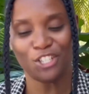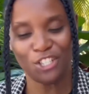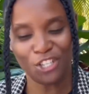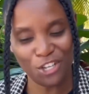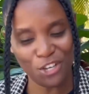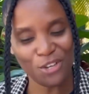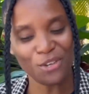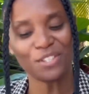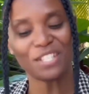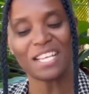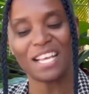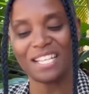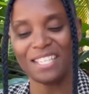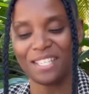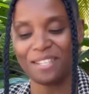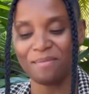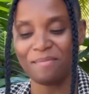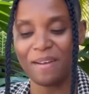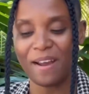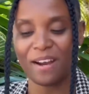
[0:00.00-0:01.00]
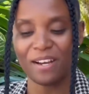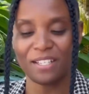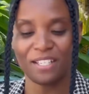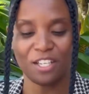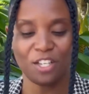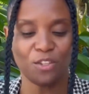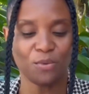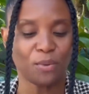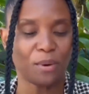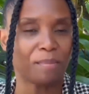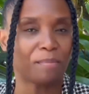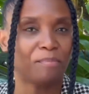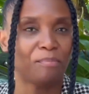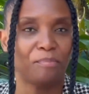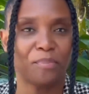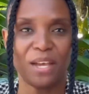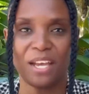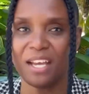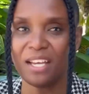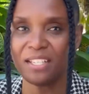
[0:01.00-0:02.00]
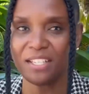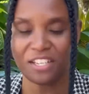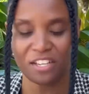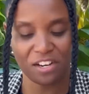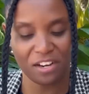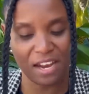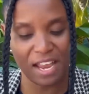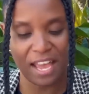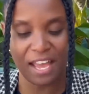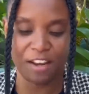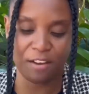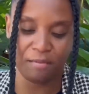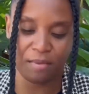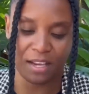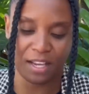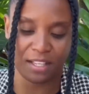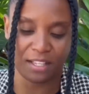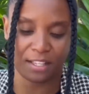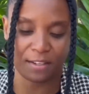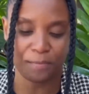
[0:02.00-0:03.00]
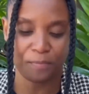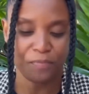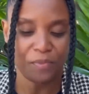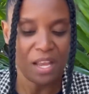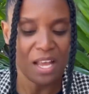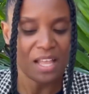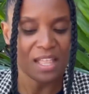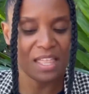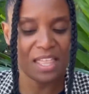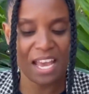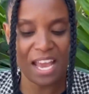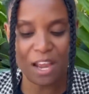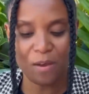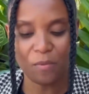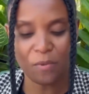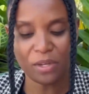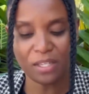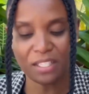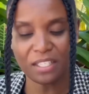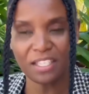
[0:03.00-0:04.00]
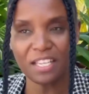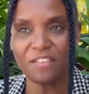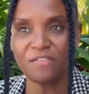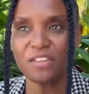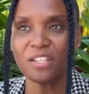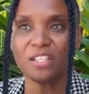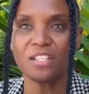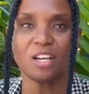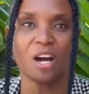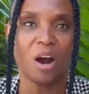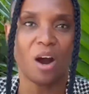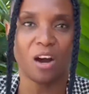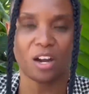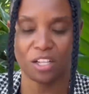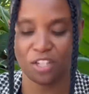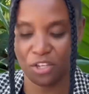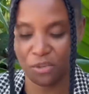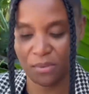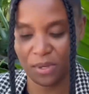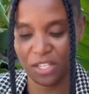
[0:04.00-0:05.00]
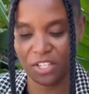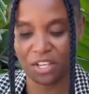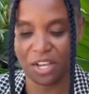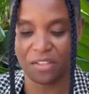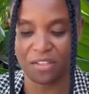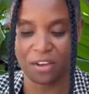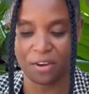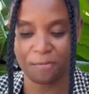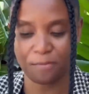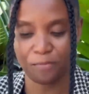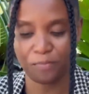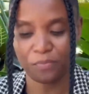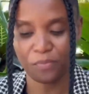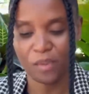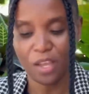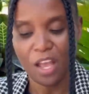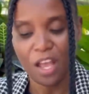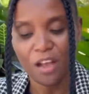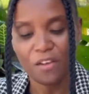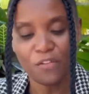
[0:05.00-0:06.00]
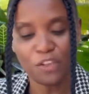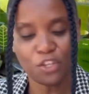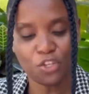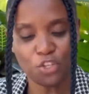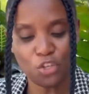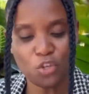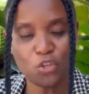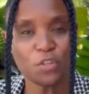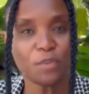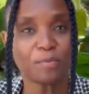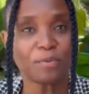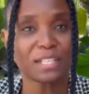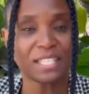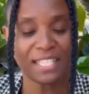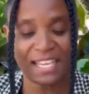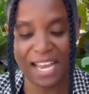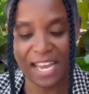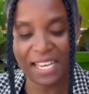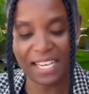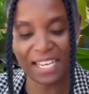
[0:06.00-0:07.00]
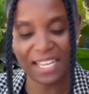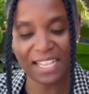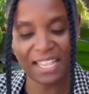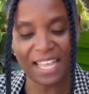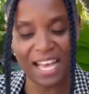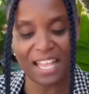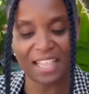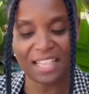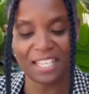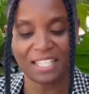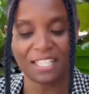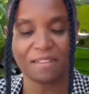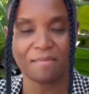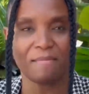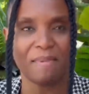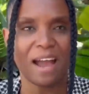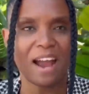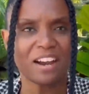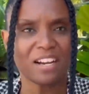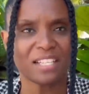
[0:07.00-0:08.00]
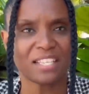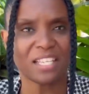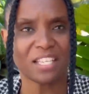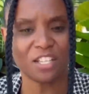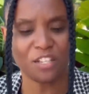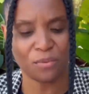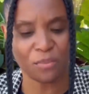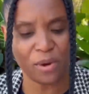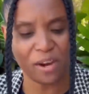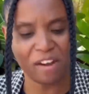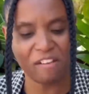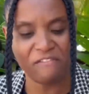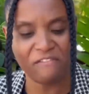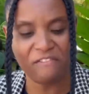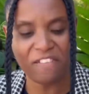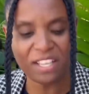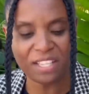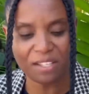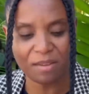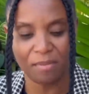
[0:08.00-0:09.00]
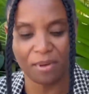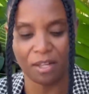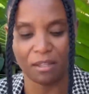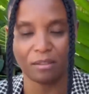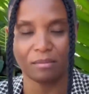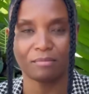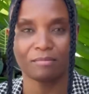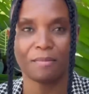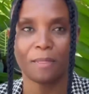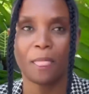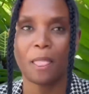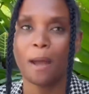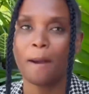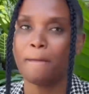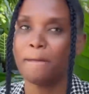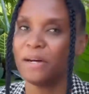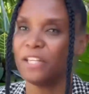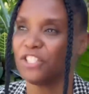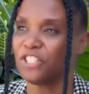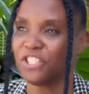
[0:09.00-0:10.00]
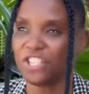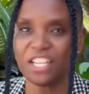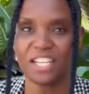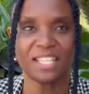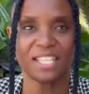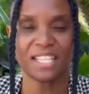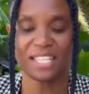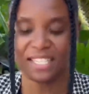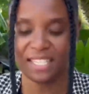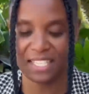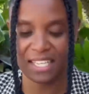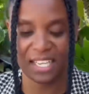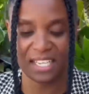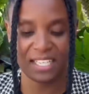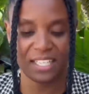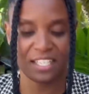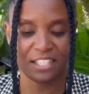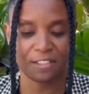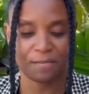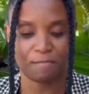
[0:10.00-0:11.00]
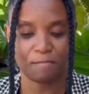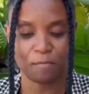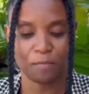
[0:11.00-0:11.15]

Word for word: Jews and Samaritans were bitter enemies. They wouldn't even talk to each other. The Jews pretended that the Samaritans were invisible, but Jesus didn't.